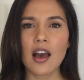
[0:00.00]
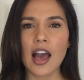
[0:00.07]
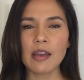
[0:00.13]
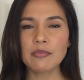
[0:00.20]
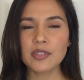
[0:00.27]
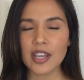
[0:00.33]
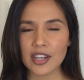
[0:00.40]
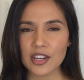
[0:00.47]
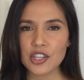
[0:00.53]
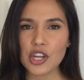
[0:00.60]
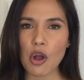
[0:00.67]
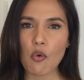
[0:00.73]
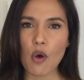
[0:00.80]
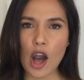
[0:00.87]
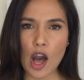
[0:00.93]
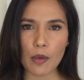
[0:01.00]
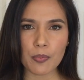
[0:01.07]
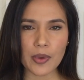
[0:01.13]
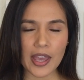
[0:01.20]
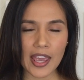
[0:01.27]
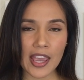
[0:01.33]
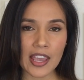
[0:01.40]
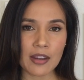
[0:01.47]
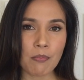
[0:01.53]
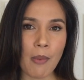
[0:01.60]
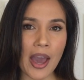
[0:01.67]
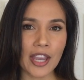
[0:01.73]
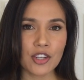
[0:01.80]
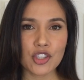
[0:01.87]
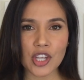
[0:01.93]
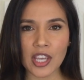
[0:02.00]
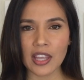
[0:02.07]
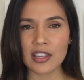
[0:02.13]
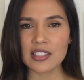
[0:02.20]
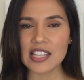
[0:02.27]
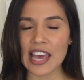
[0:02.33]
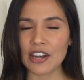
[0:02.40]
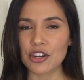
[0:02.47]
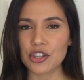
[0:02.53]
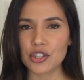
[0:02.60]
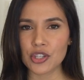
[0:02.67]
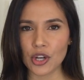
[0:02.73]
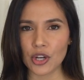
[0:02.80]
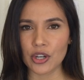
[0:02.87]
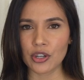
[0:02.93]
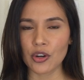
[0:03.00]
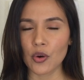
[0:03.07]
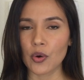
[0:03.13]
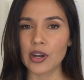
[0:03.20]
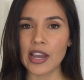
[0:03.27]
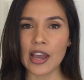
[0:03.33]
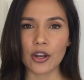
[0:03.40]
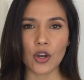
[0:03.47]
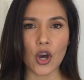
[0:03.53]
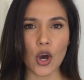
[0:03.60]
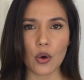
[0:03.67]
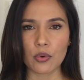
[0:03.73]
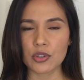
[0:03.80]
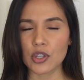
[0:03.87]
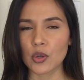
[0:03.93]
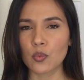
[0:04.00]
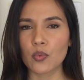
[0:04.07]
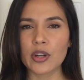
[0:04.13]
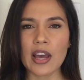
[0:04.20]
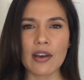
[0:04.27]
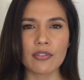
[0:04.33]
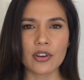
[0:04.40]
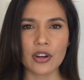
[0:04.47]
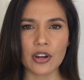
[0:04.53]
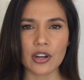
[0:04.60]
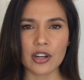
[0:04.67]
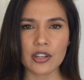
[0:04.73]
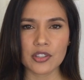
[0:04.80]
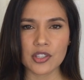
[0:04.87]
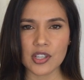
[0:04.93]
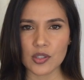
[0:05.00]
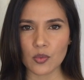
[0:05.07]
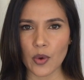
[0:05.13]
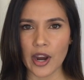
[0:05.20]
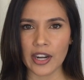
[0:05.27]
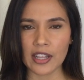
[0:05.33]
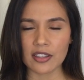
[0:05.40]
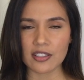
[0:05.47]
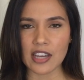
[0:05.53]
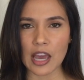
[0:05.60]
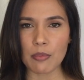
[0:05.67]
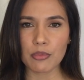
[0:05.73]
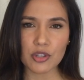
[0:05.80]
I'm going to show up in my jeans and a shirt or a coat or whatever she's wearing at the time,